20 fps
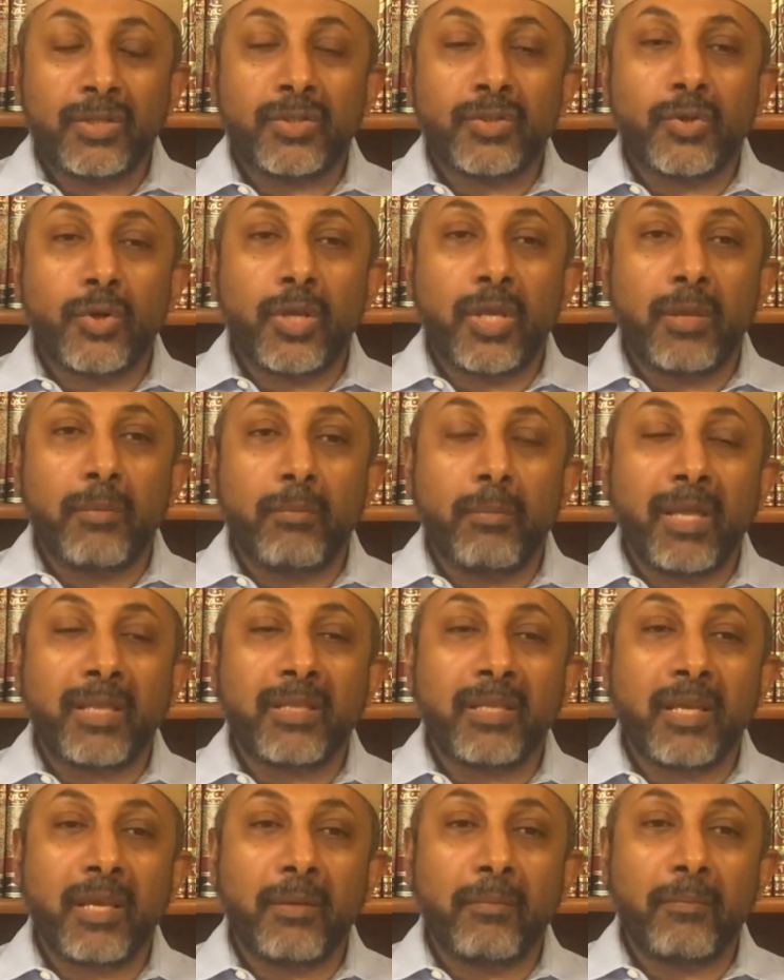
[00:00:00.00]
So he
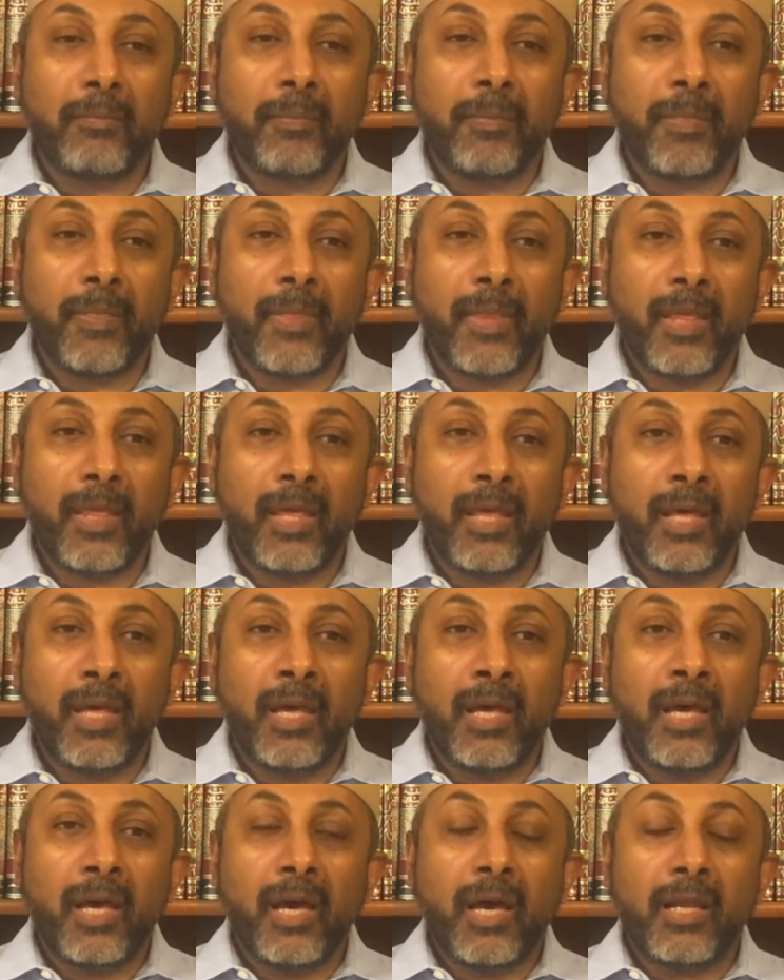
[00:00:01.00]
met him,
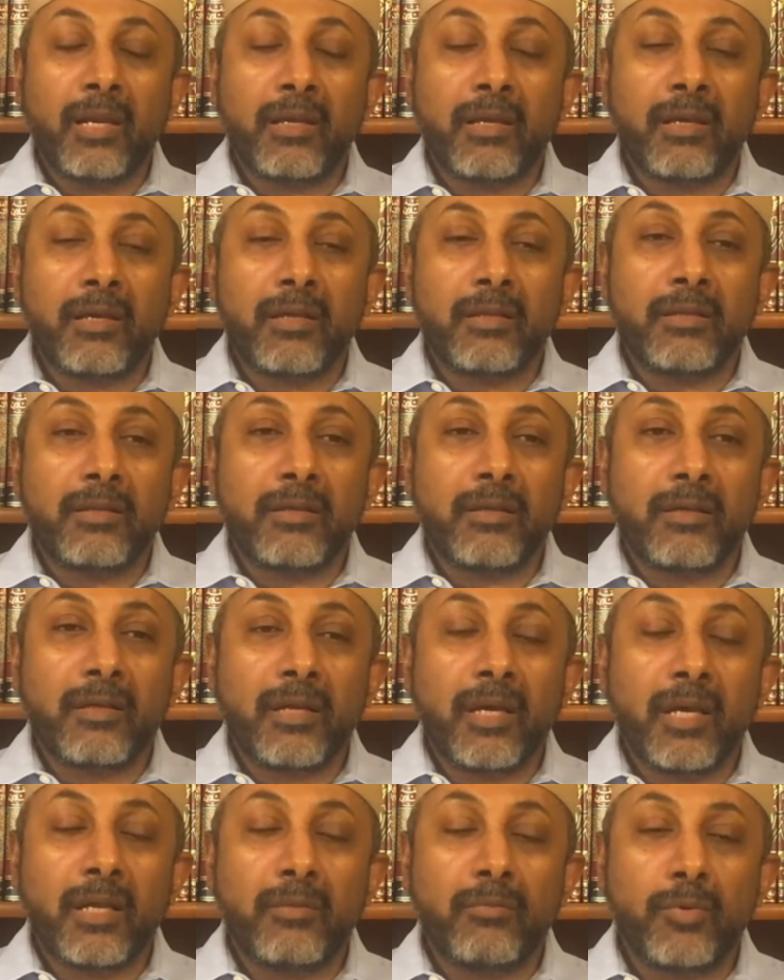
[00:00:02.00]
and
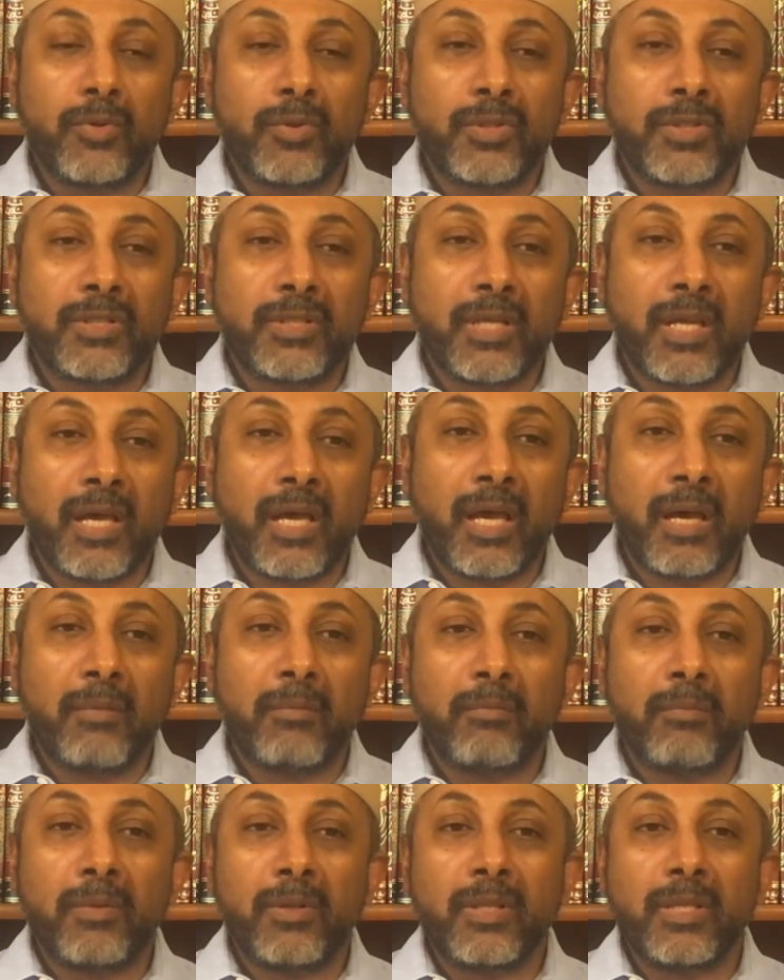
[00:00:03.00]
Khidr and Musa
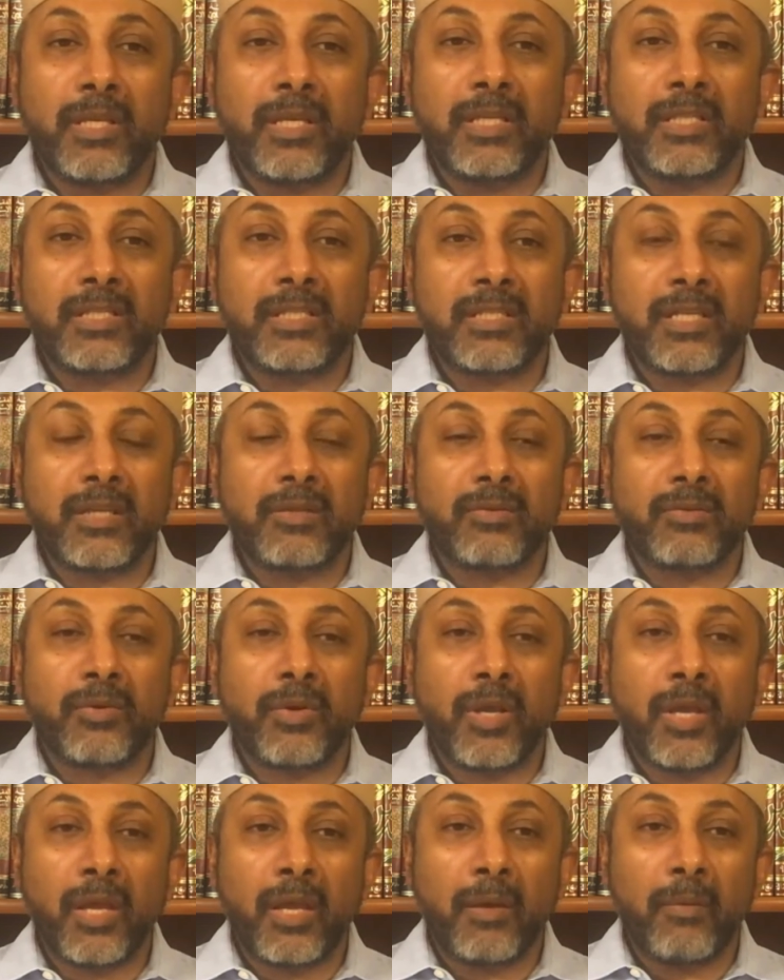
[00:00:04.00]
humbly said
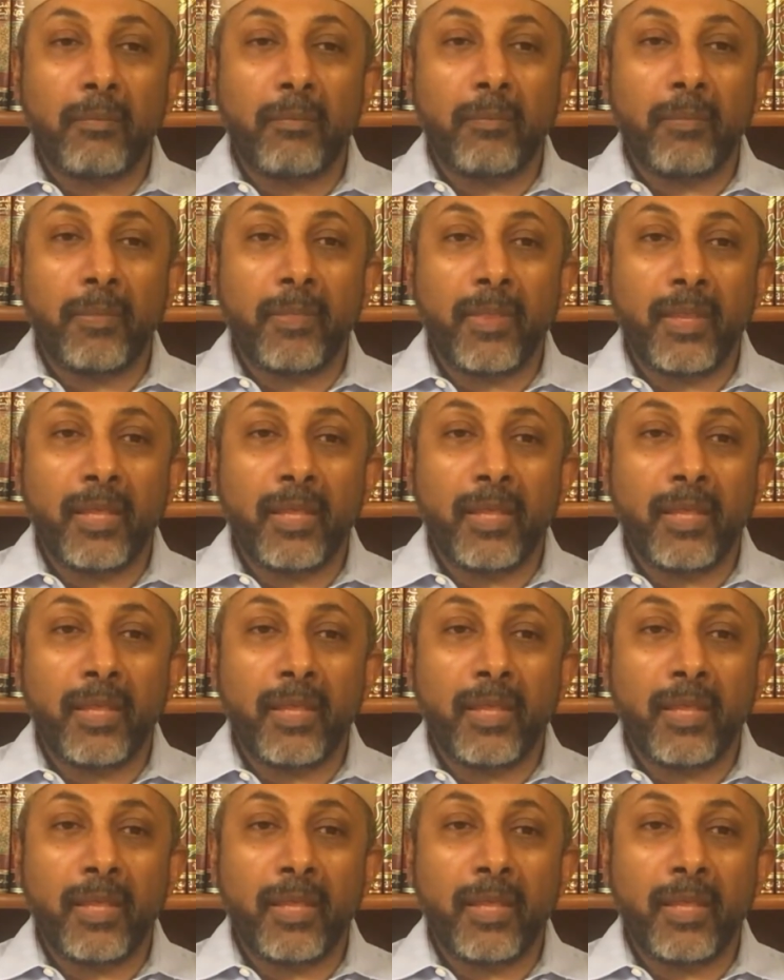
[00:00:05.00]
to him,